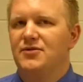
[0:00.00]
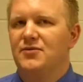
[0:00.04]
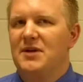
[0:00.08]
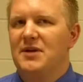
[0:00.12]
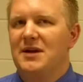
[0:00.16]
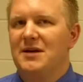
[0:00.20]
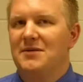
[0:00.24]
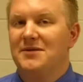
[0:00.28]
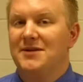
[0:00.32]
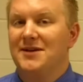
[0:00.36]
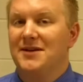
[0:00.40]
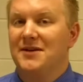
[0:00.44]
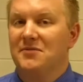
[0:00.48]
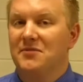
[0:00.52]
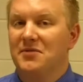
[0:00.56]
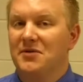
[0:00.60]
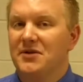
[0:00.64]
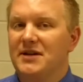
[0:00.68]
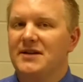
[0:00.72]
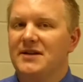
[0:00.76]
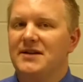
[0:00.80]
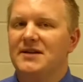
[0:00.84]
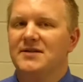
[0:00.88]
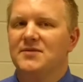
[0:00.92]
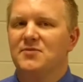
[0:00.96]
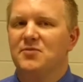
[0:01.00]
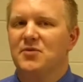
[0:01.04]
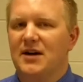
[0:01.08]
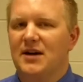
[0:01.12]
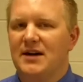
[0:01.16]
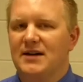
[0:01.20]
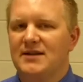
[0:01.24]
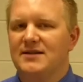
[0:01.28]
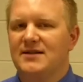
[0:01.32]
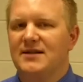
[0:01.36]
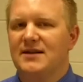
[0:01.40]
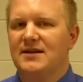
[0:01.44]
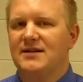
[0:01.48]
be able to complete this
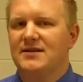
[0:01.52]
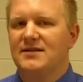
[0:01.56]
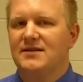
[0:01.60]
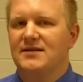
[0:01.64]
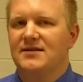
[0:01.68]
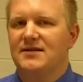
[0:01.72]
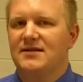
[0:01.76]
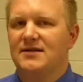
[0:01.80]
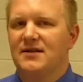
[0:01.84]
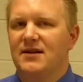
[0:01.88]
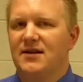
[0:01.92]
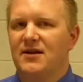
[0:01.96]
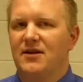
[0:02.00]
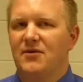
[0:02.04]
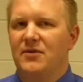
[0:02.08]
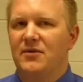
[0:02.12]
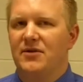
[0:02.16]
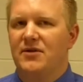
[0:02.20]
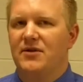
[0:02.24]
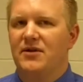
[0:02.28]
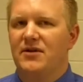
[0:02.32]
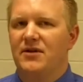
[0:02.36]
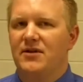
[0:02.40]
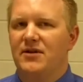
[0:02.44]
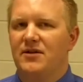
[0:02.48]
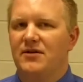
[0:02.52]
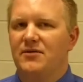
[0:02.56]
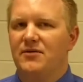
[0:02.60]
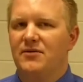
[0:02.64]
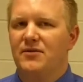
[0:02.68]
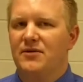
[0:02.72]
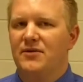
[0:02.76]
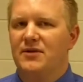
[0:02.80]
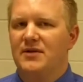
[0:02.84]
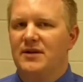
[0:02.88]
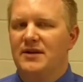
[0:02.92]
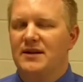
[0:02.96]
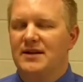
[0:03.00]
process with
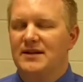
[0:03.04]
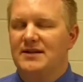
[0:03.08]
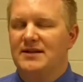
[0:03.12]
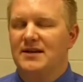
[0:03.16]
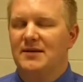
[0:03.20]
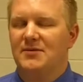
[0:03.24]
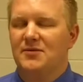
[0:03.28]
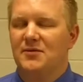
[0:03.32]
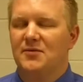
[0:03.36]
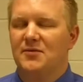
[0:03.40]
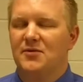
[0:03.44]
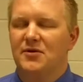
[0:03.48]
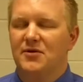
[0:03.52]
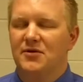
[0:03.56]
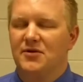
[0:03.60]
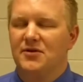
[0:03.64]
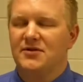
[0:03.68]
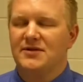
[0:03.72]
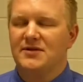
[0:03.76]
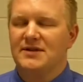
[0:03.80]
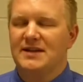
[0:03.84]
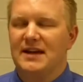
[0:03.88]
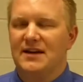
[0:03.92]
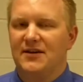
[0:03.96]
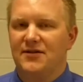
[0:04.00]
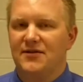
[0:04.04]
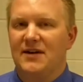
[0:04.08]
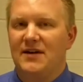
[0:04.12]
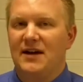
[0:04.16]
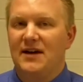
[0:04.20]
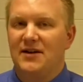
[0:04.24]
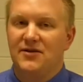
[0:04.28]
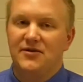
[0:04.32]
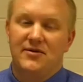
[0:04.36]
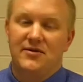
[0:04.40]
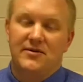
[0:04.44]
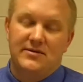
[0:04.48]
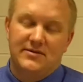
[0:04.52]
an acceptable or
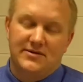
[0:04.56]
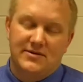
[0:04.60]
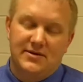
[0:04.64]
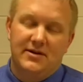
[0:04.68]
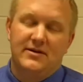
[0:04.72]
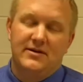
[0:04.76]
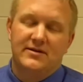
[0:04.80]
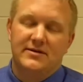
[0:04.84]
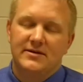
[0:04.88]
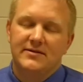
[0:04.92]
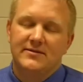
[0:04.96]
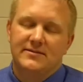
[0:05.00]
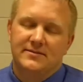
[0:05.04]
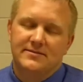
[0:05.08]
satisfactory result.